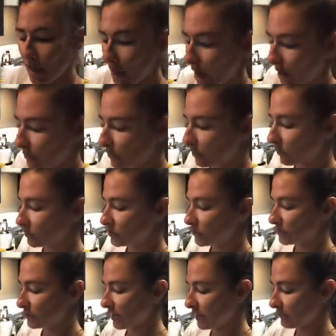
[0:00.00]
You can also
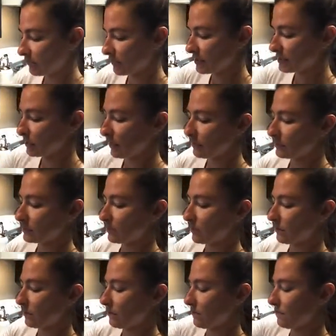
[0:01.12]
use a knife for this, but I'm just going to
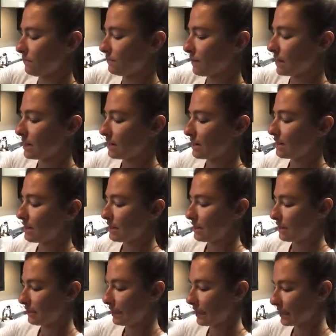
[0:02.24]
go right
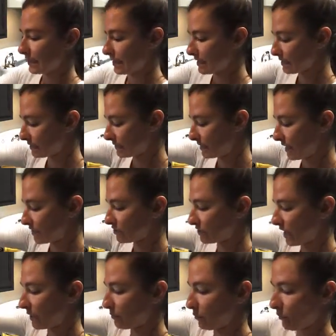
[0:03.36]
like this and just
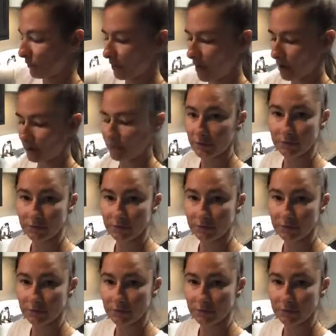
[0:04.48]
kind of pull it off.